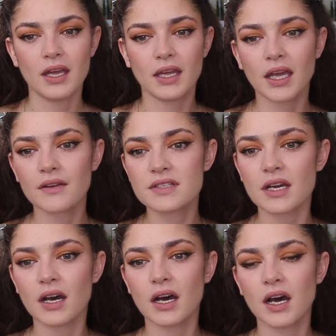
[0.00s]
it gives
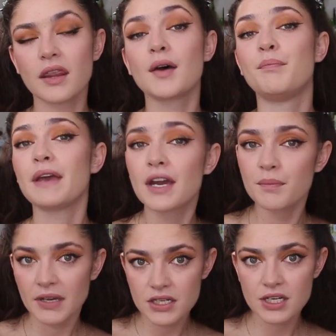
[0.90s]
the bigger
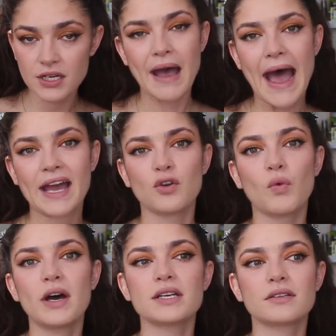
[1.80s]
picture behind
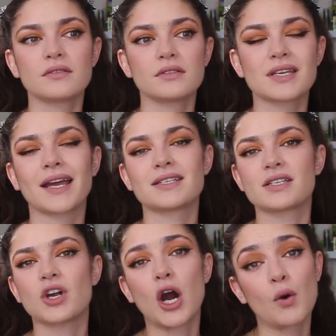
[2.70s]
what
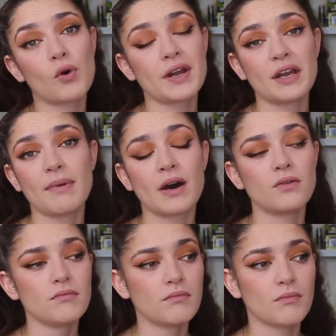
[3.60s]
scientists are warning
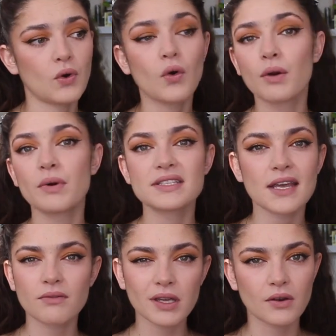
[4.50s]
about or what's
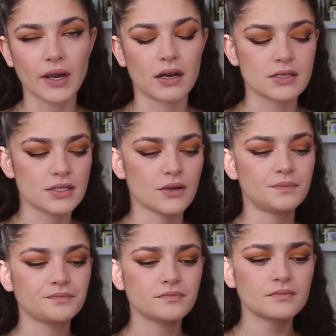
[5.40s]
like really going on.
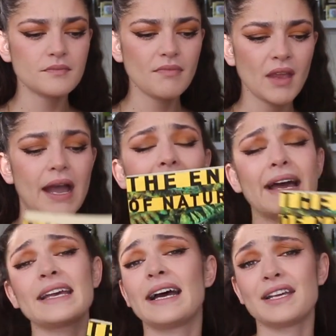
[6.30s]
So I
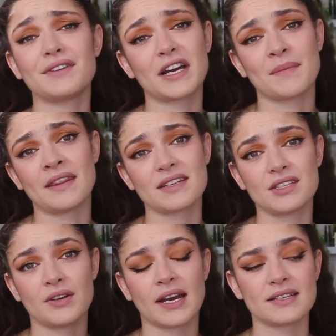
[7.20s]
highly highly recommend this
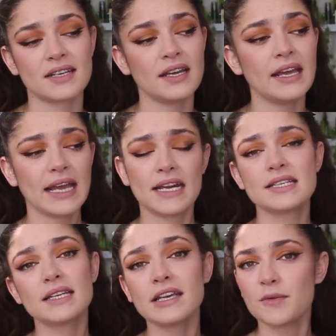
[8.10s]
you guys. It is
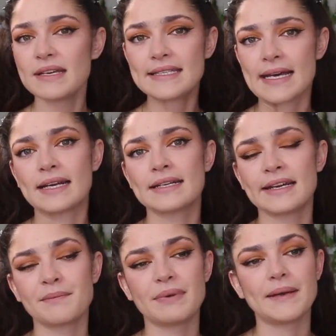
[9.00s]
a little bit
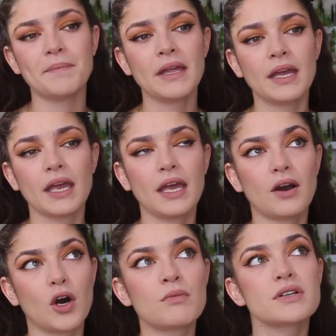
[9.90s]
saddening, but it
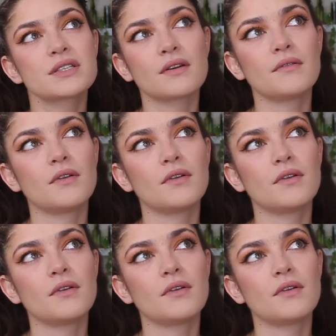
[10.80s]
almost